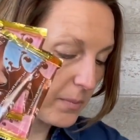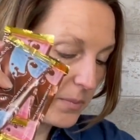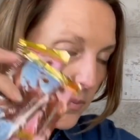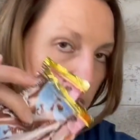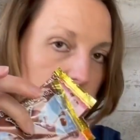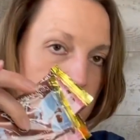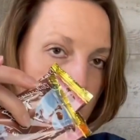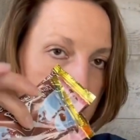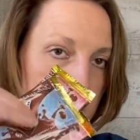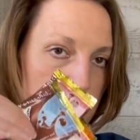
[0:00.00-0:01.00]
these are
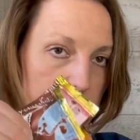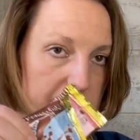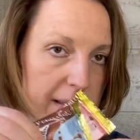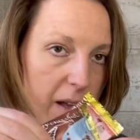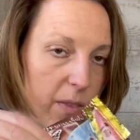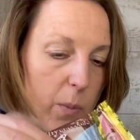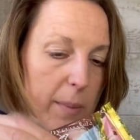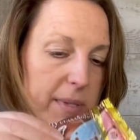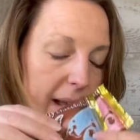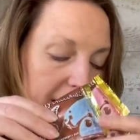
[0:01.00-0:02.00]
hit and miss on the
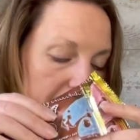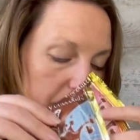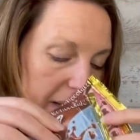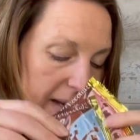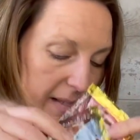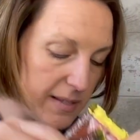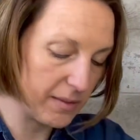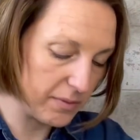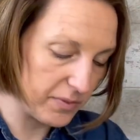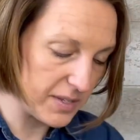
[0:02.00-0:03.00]
website because
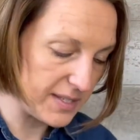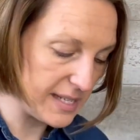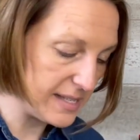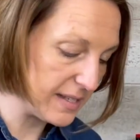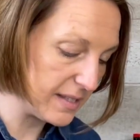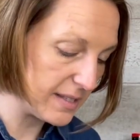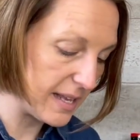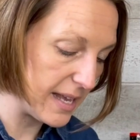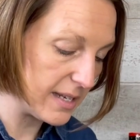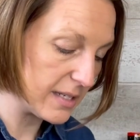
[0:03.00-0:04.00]
of the seasons
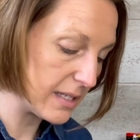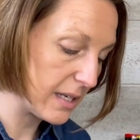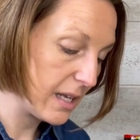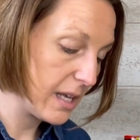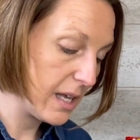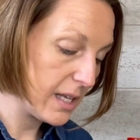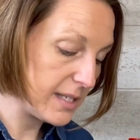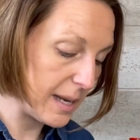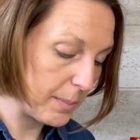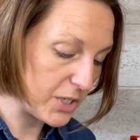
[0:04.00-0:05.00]
and
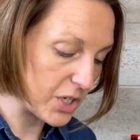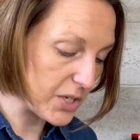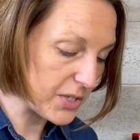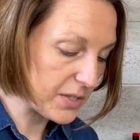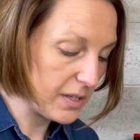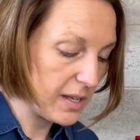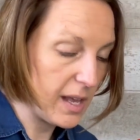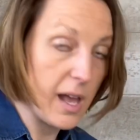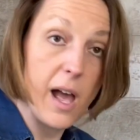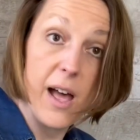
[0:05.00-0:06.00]
temperatures.
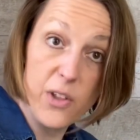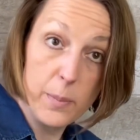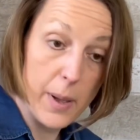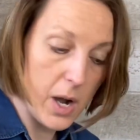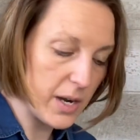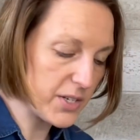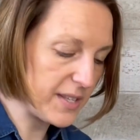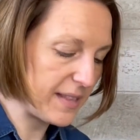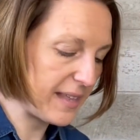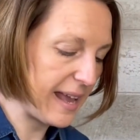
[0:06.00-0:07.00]
Other bars
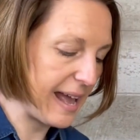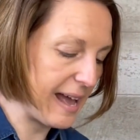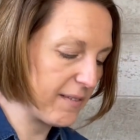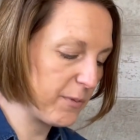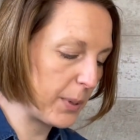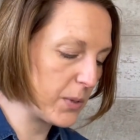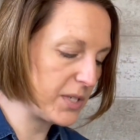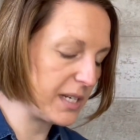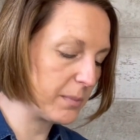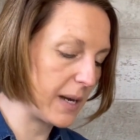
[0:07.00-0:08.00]
that they have,
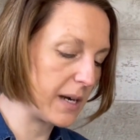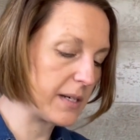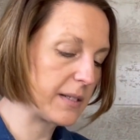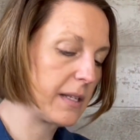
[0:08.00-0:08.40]
protein bars,